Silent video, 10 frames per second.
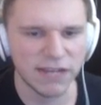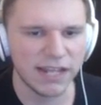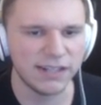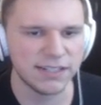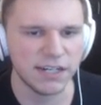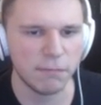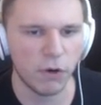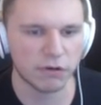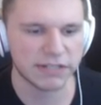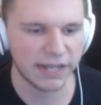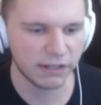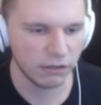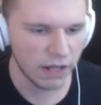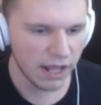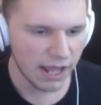try it. Let's take the
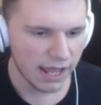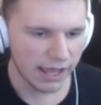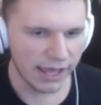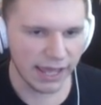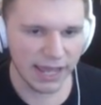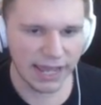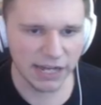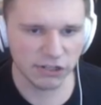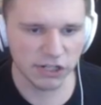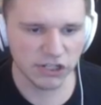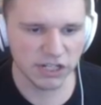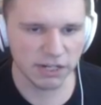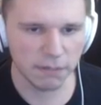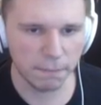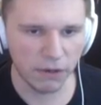motorcycle. And should I change
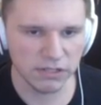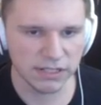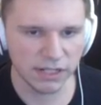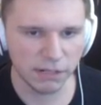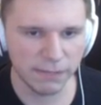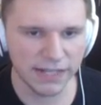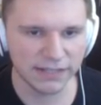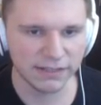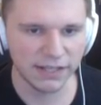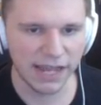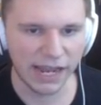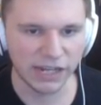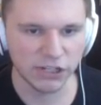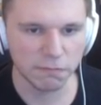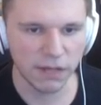up the poses a little bit? Yeah,
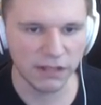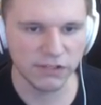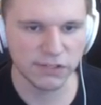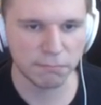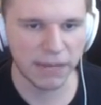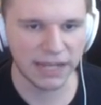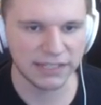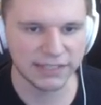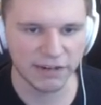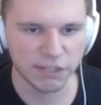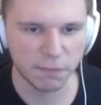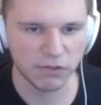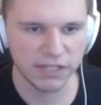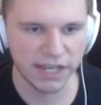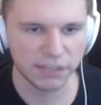I should probably use the Miley Cyrus
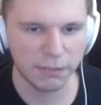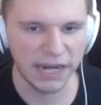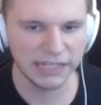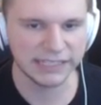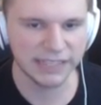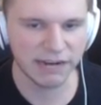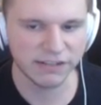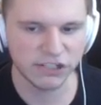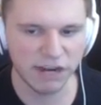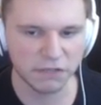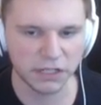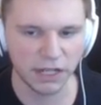pose. Yeah, the Miley Cyrus Jeff the